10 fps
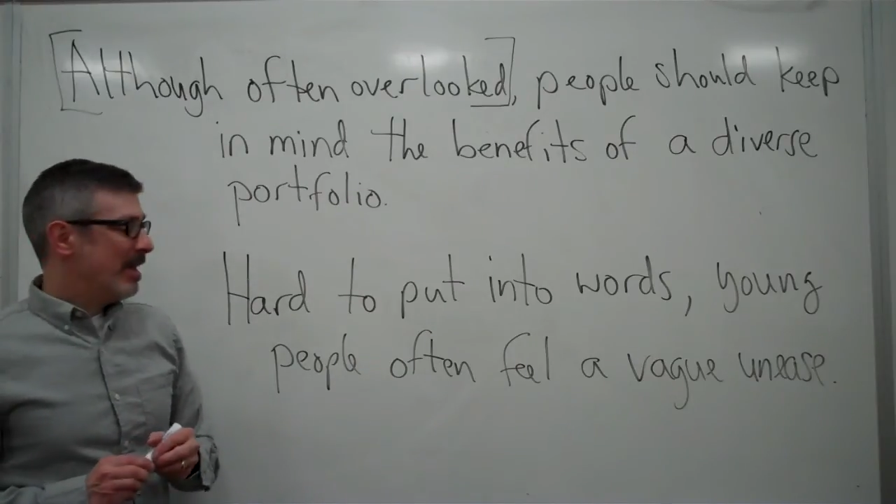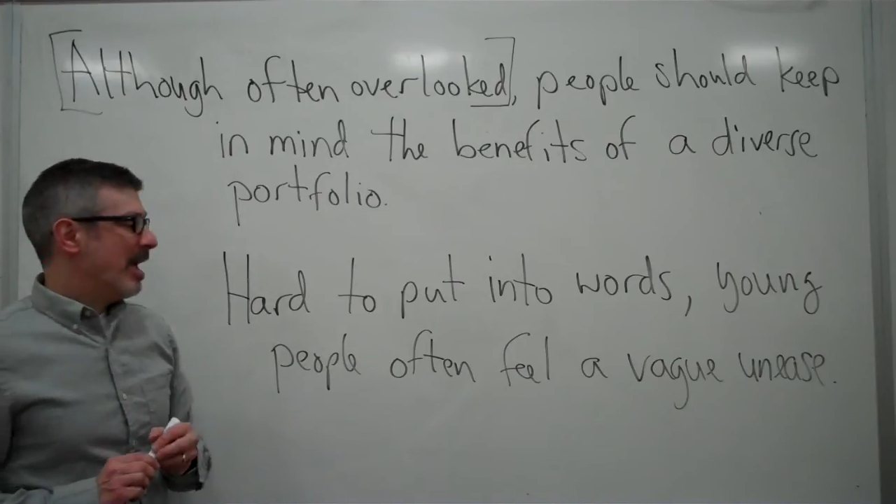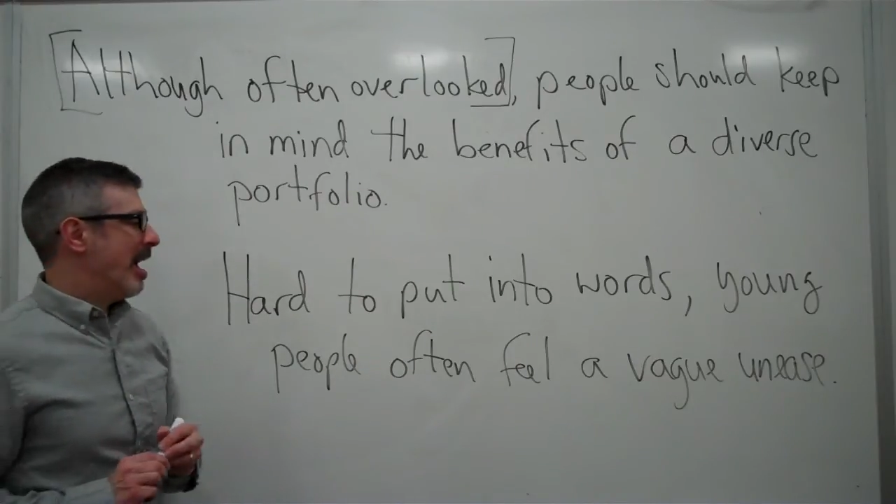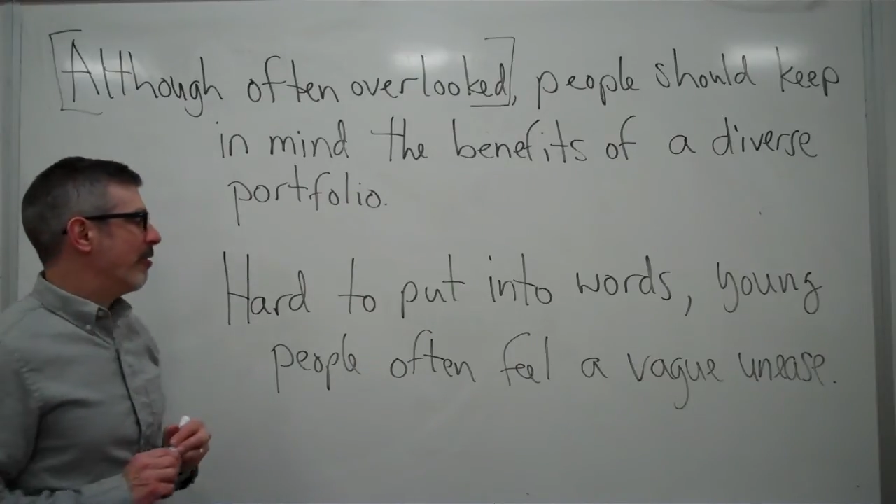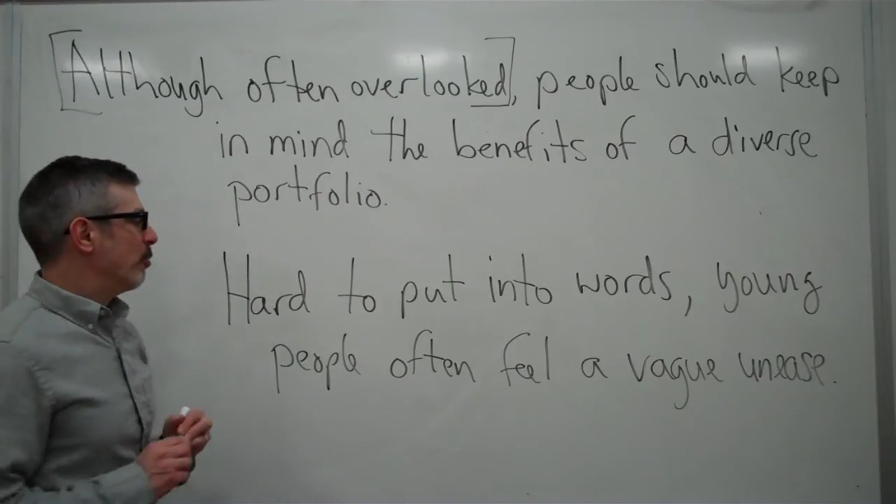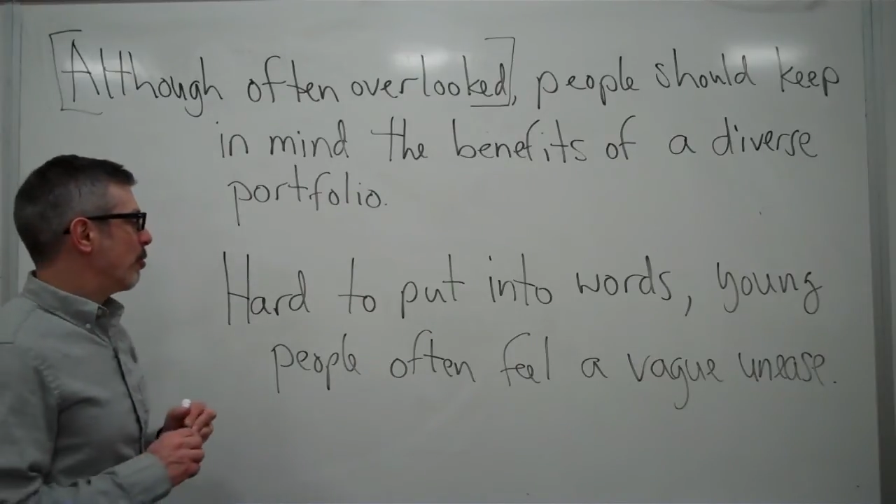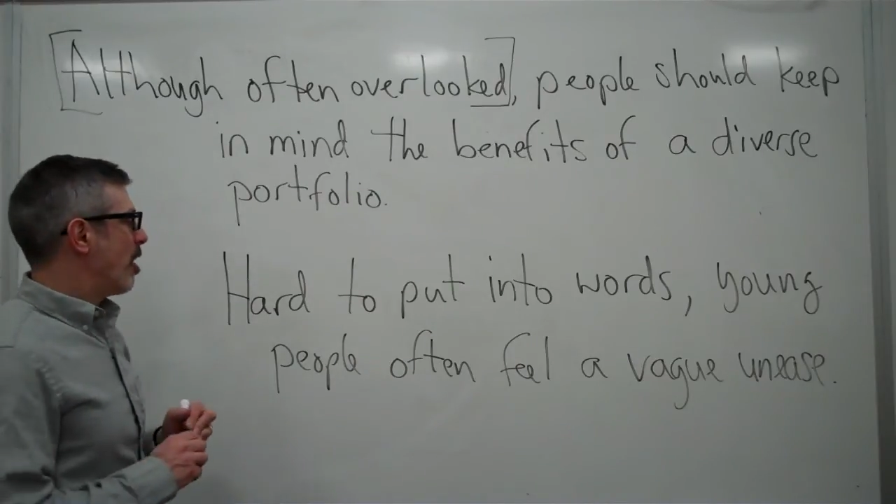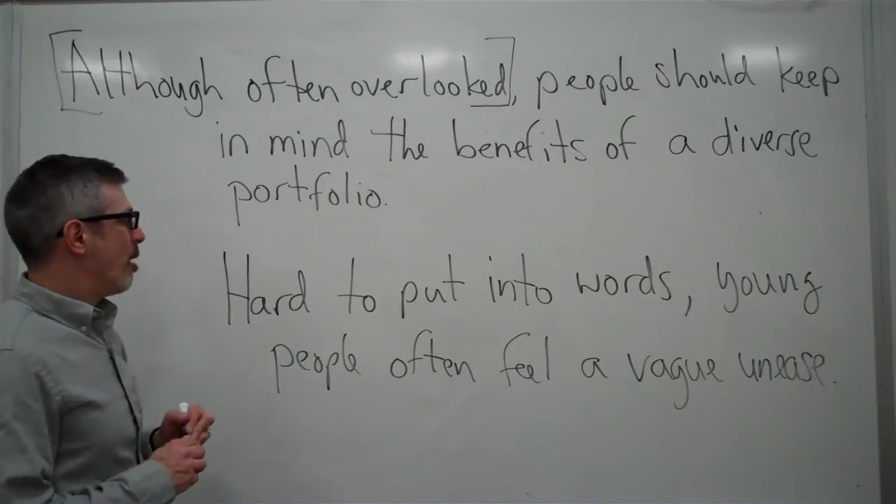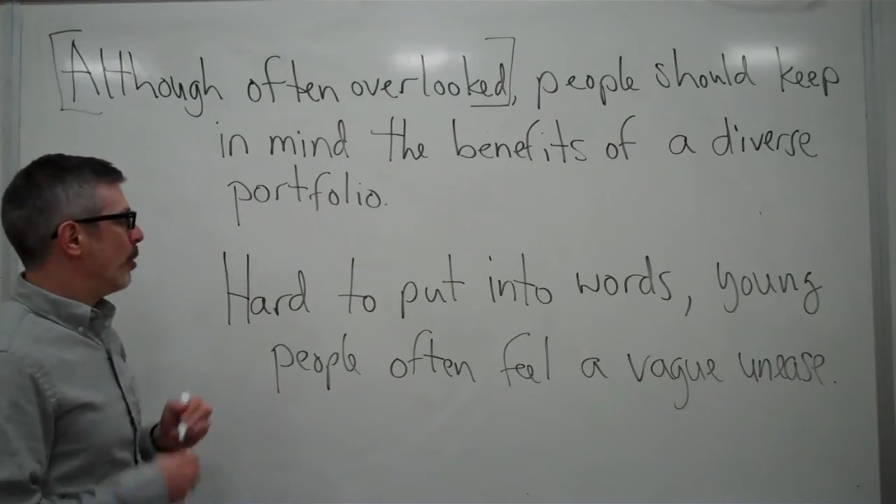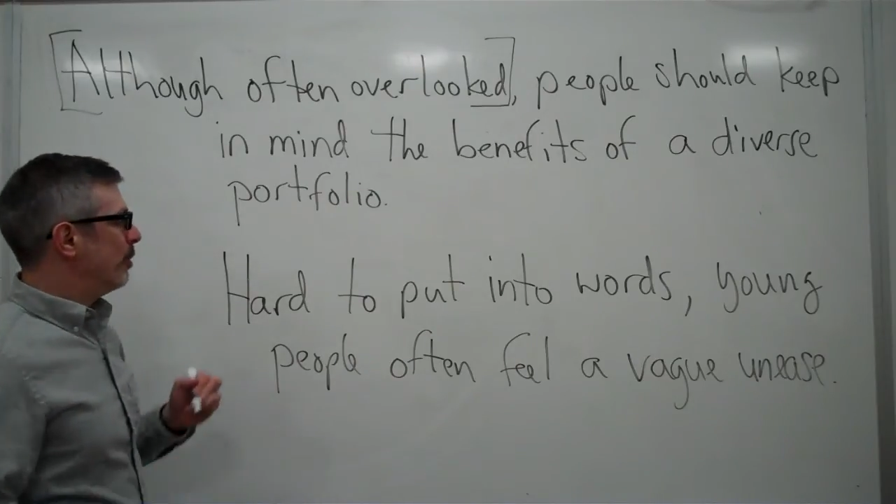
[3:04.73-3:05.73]
And the
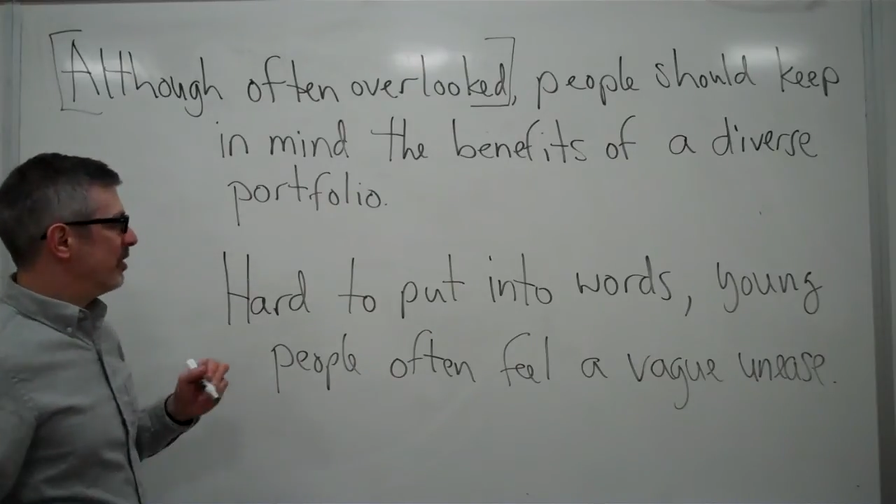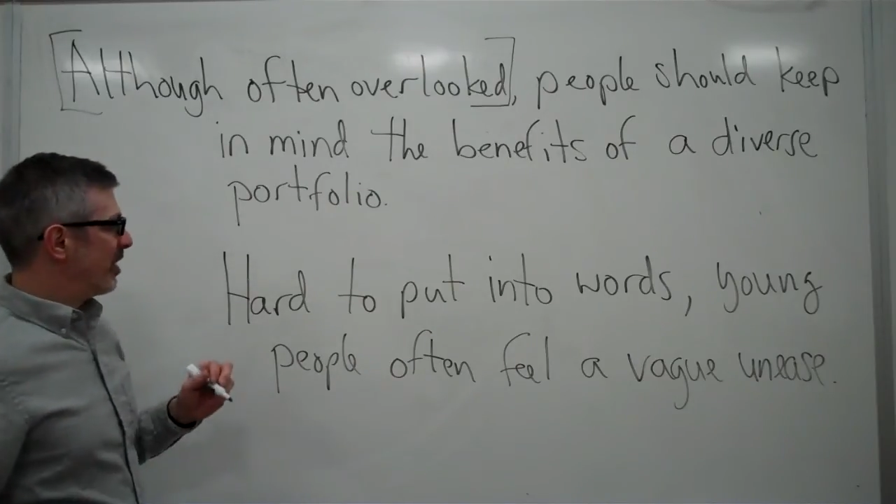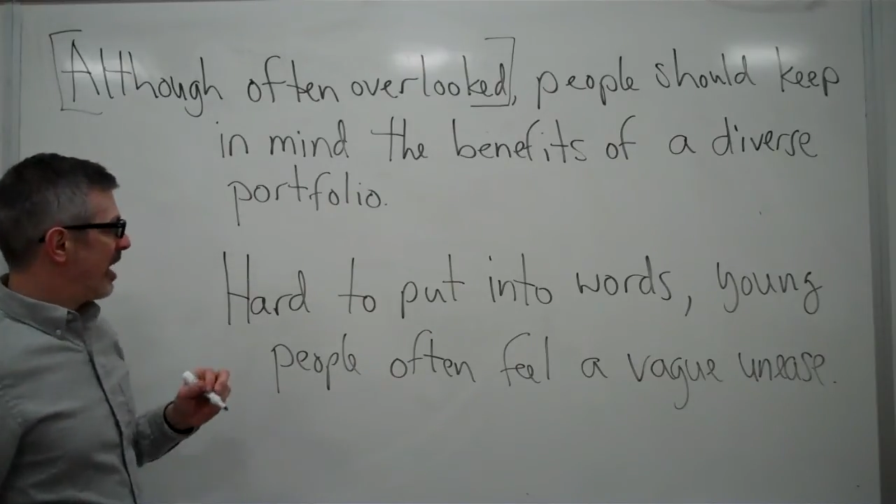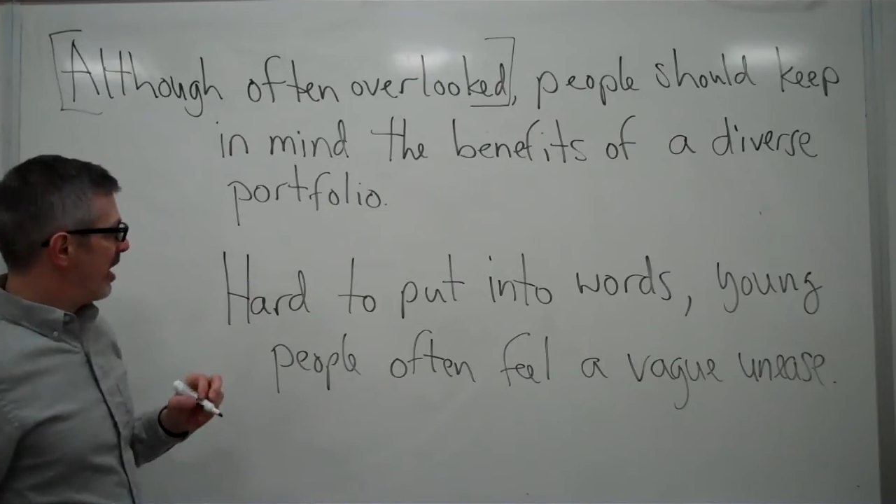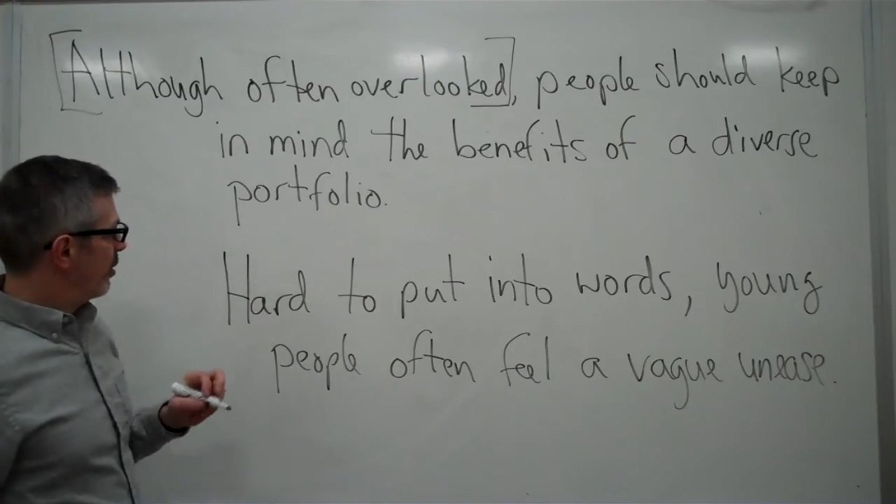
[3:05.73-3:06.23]
problem is again